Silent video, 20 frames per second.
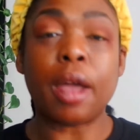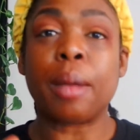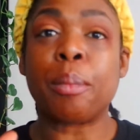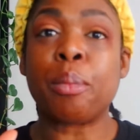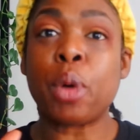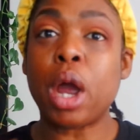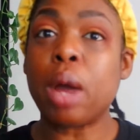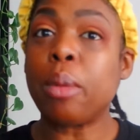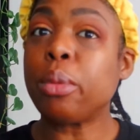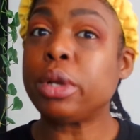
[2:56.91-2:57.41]
A
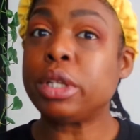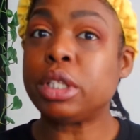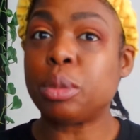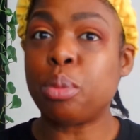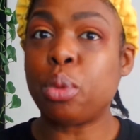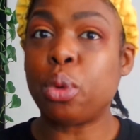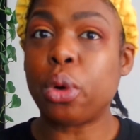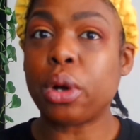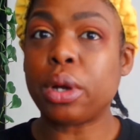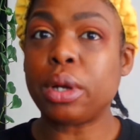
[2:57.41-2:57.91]
primer is
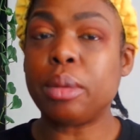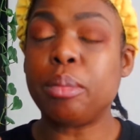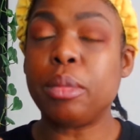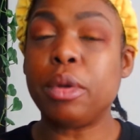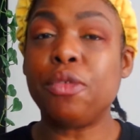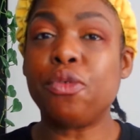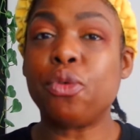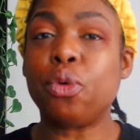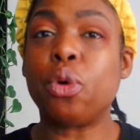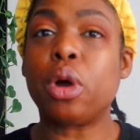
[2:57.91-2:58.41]
important
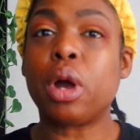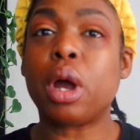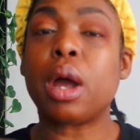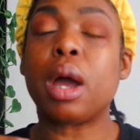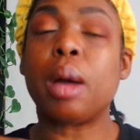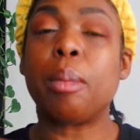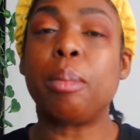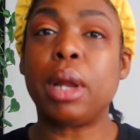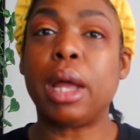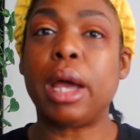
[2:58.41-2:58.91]
before
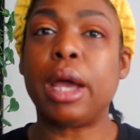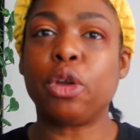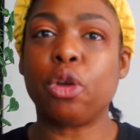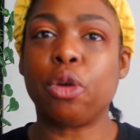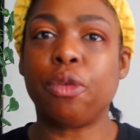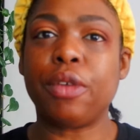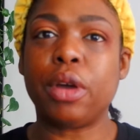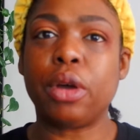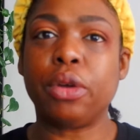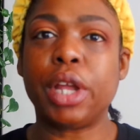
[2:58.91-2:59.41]
applying
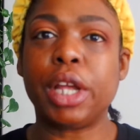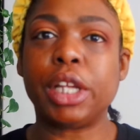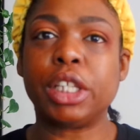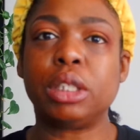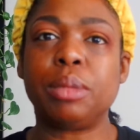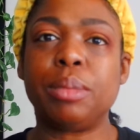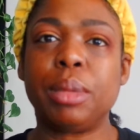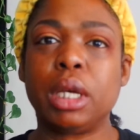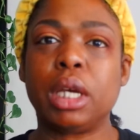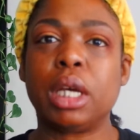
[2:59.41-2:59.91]
your
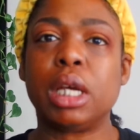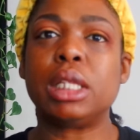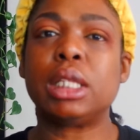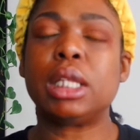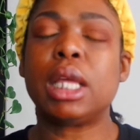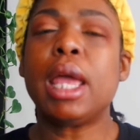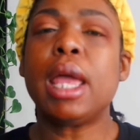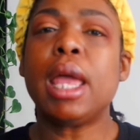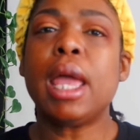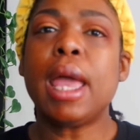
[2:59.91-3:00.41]
foundation because